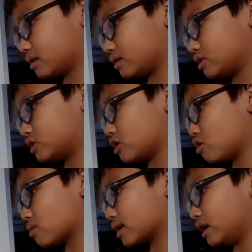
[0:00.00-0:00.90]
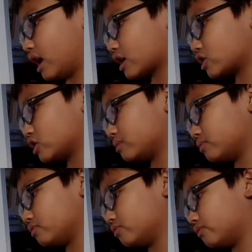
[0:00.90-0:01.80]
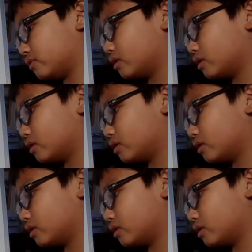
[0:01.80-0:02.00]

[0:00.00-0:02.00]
So we're going to actually move.